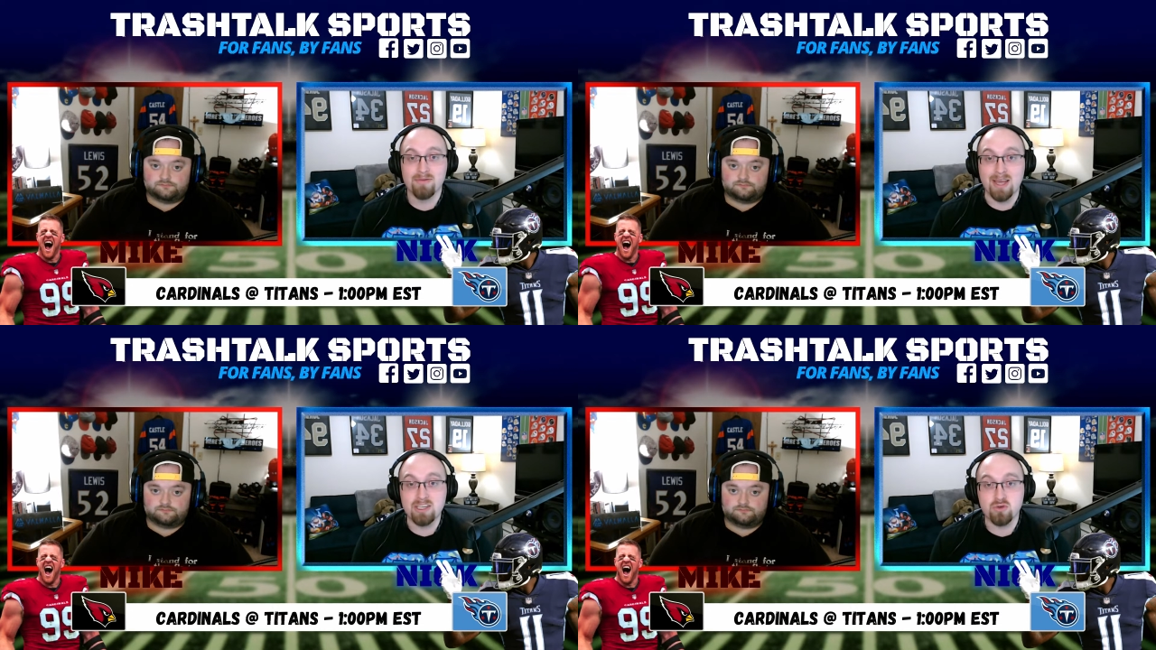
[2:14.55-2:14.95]

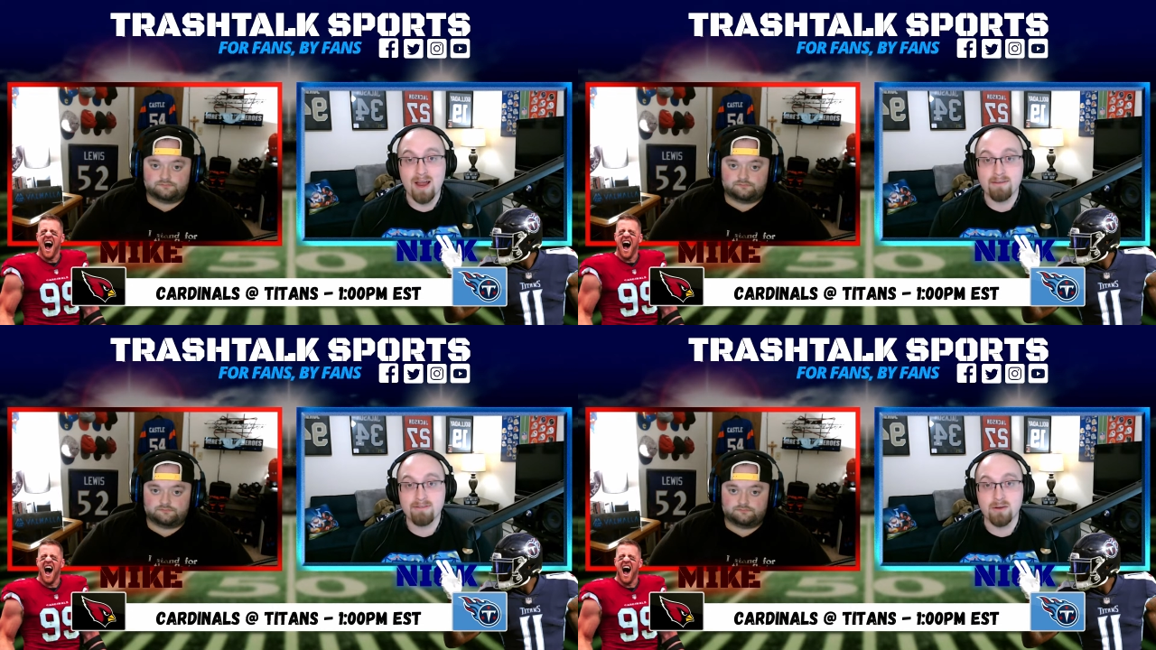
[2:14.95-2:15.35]
Speaker 1: They
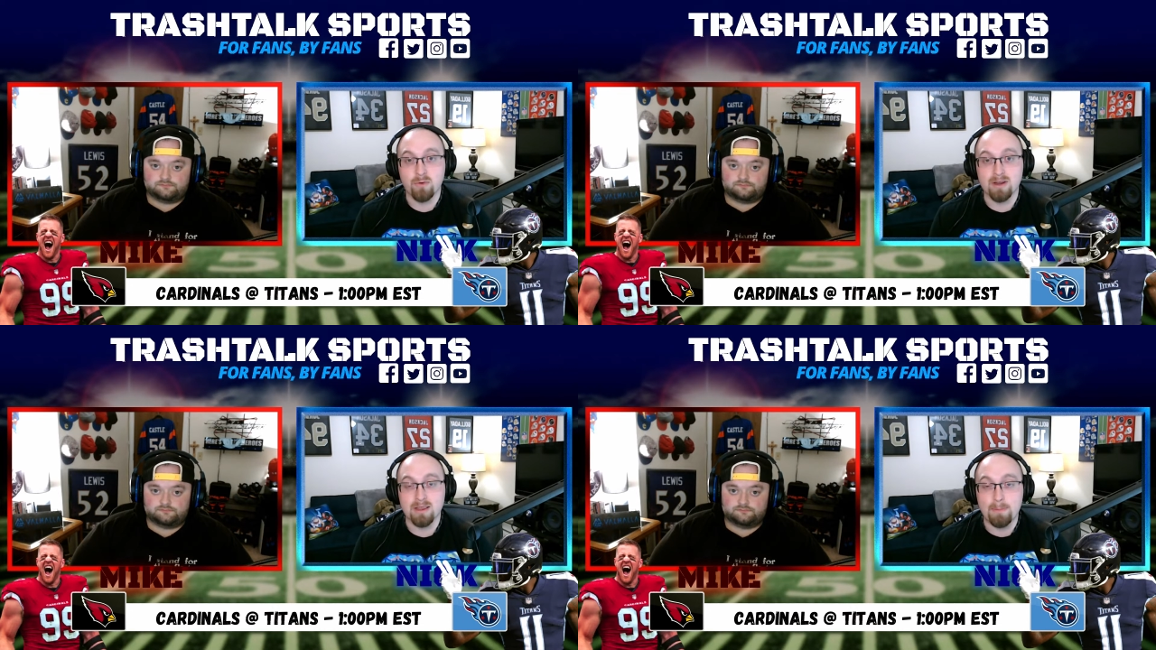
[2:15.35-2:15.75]
drafted
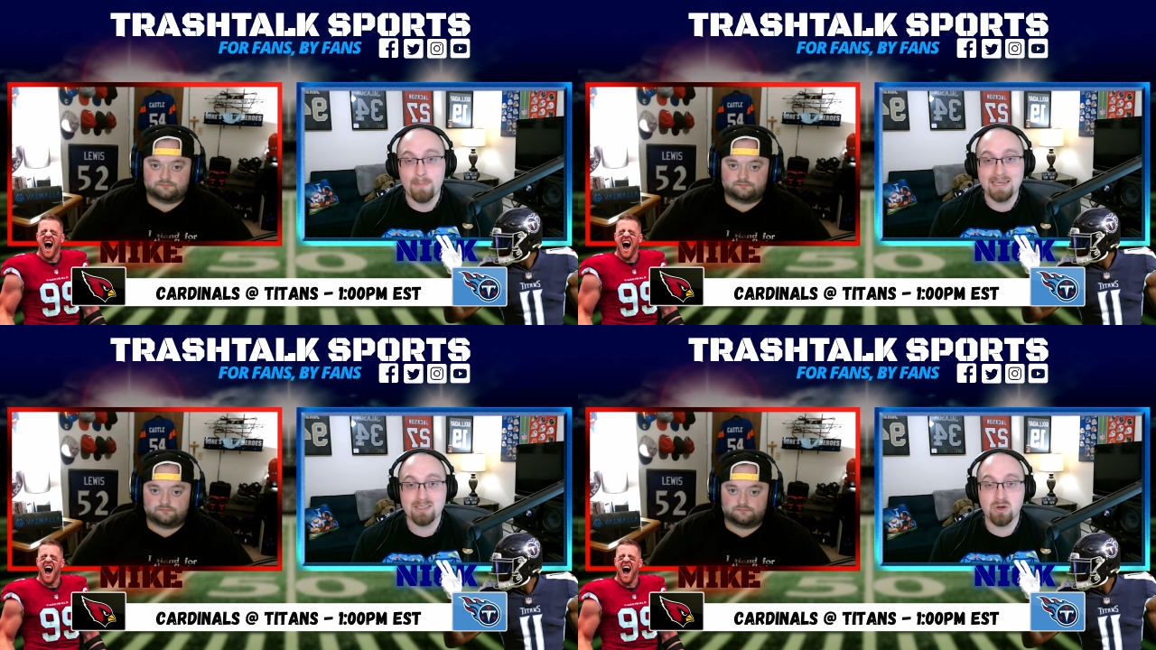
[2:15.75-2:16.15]
one of the
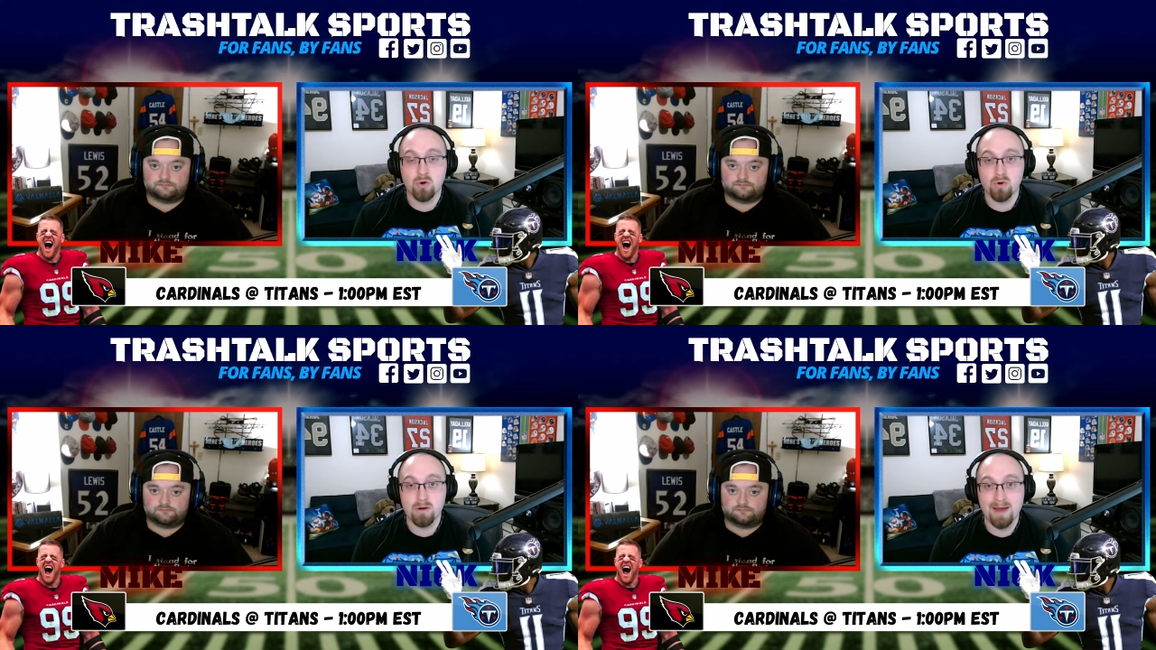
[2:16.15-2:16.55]
best
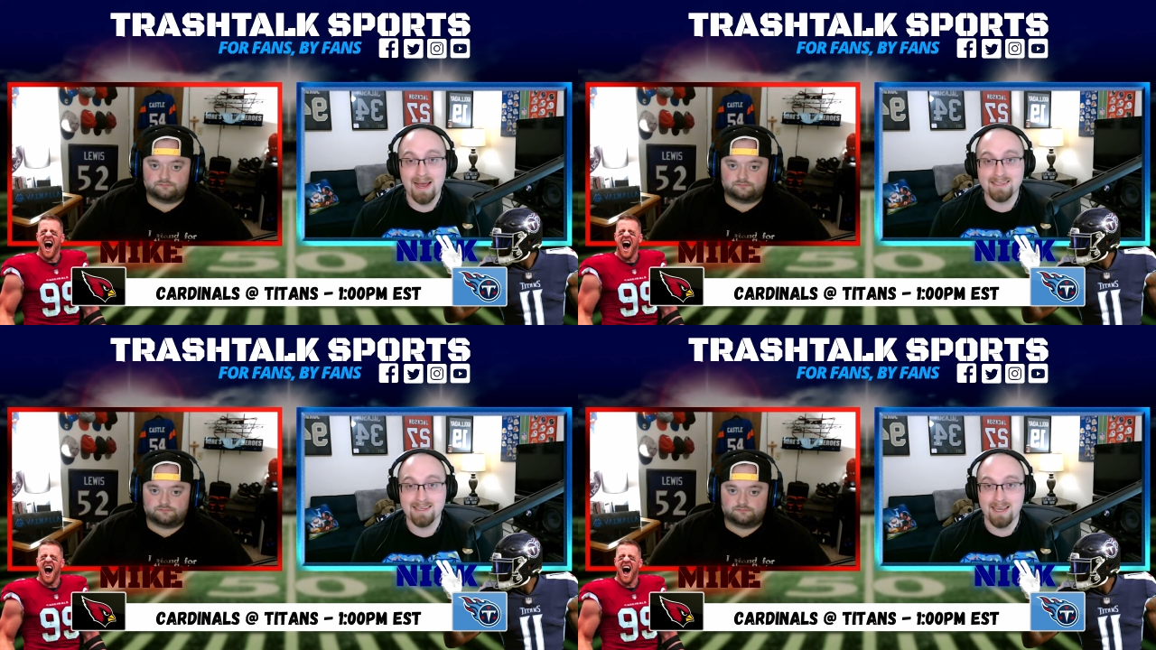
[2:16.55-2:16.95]

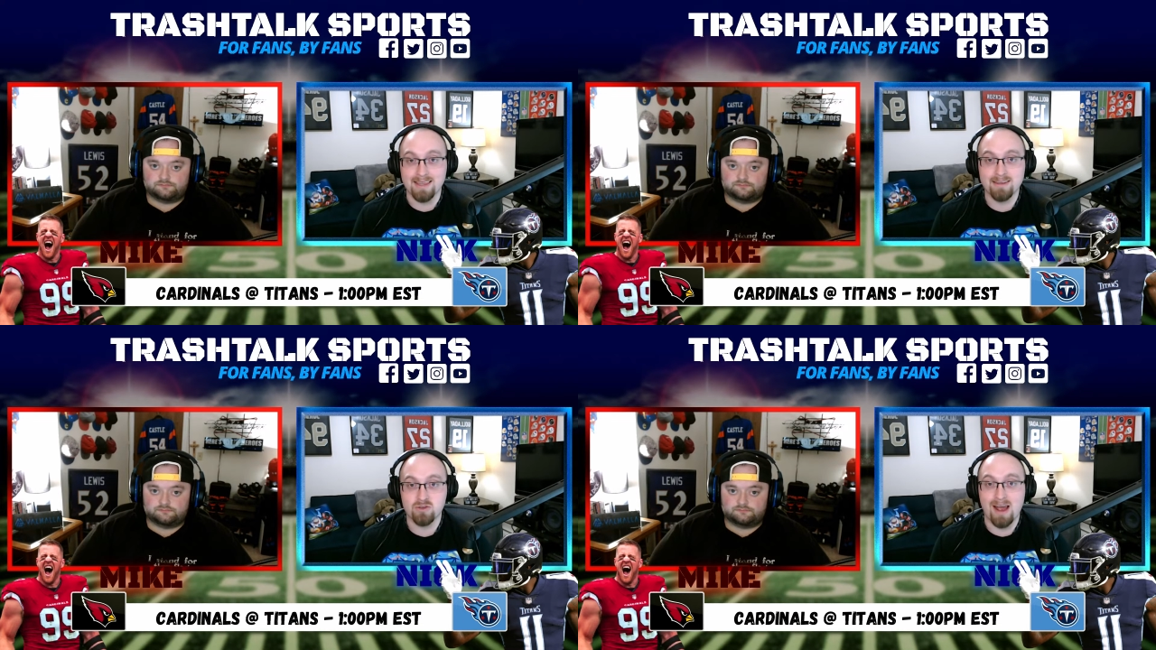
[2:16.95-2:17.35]
cornerbacks
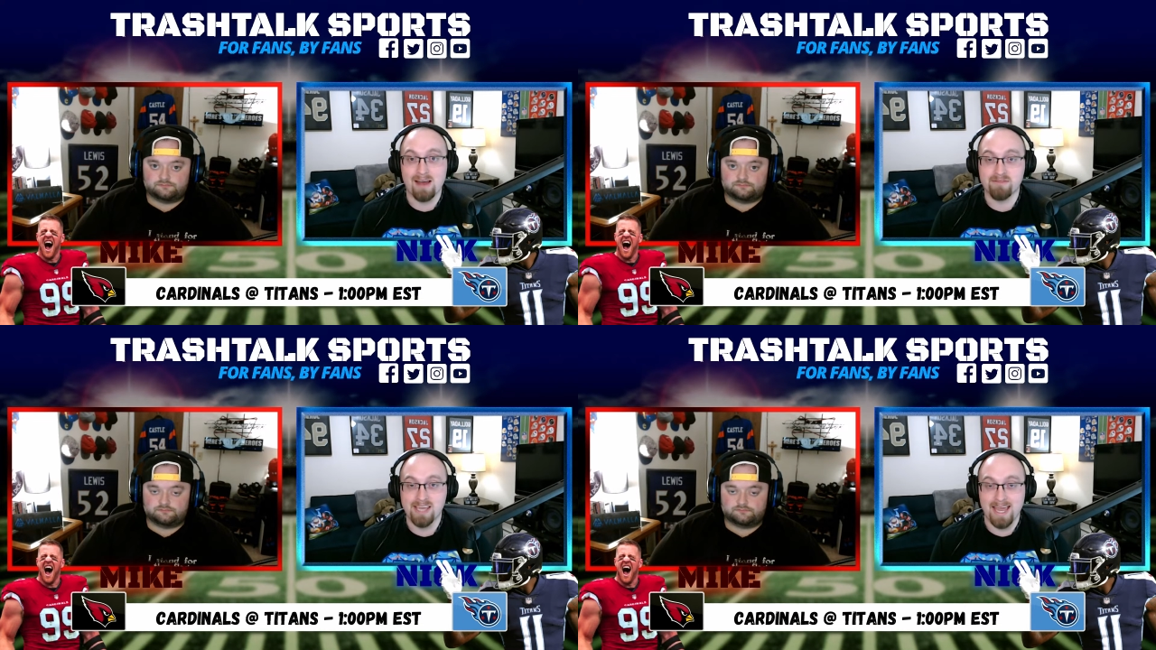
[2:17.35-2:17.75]
in the
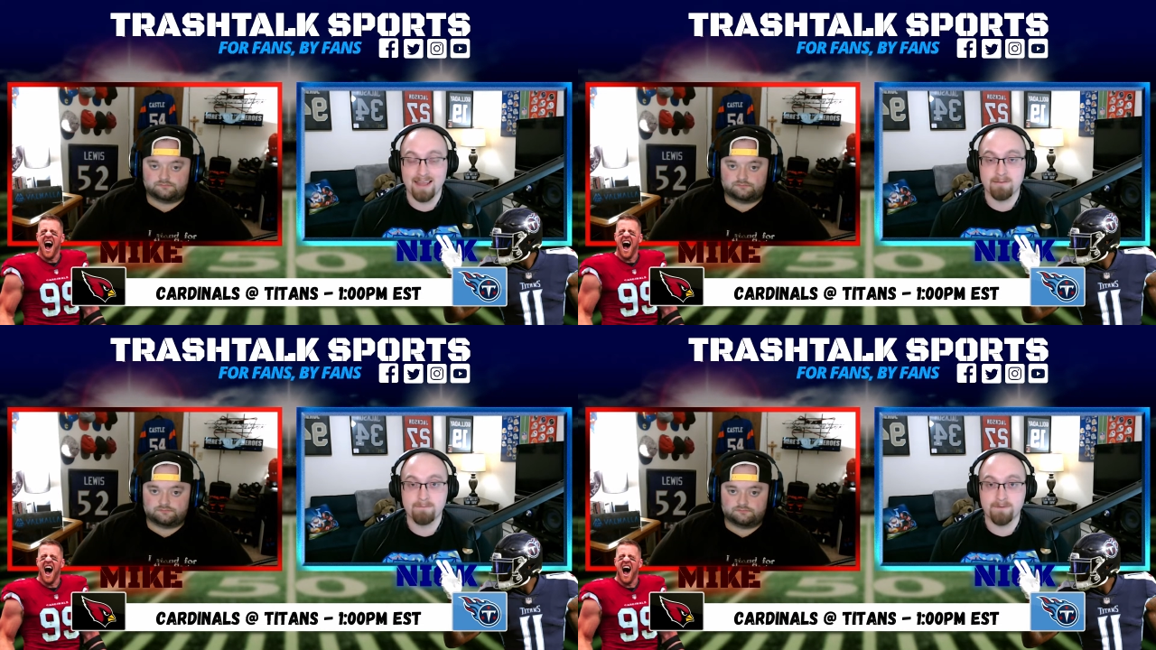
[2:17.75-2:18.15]
draft,
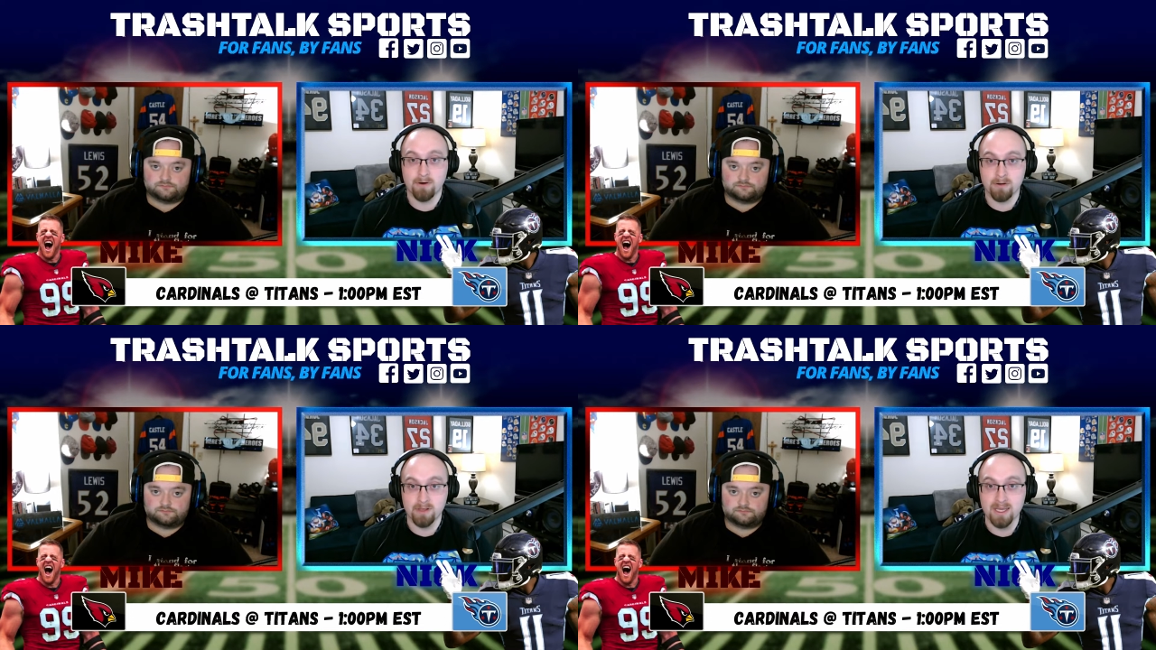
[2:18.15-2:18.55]
Caleb
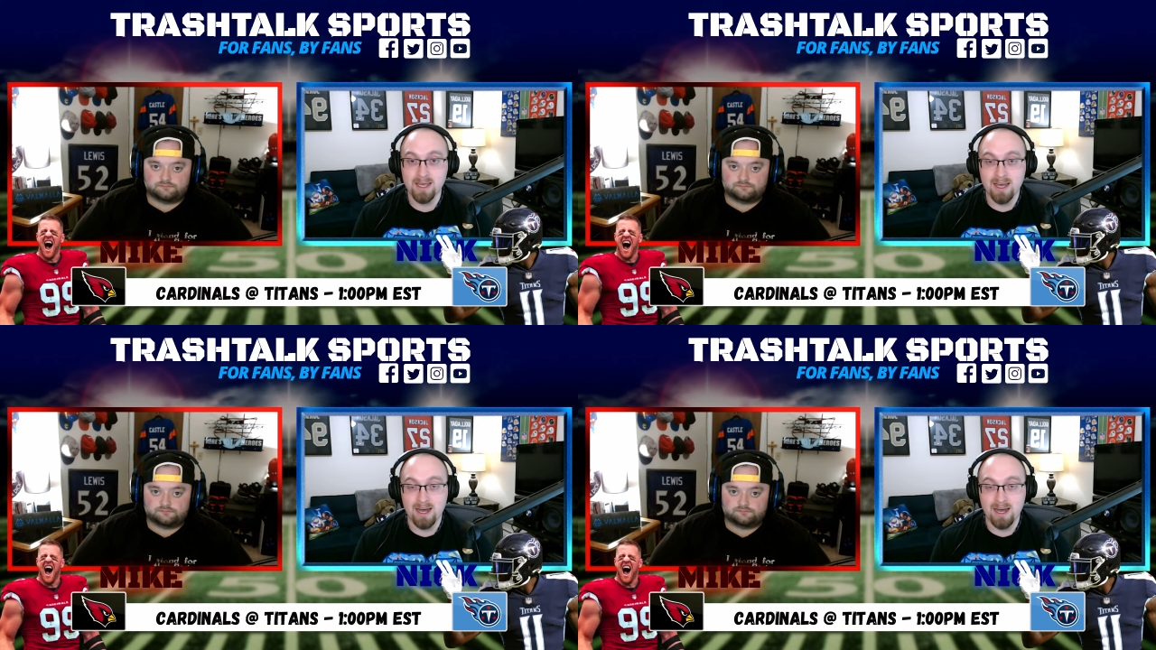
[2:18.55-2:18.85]
Farley,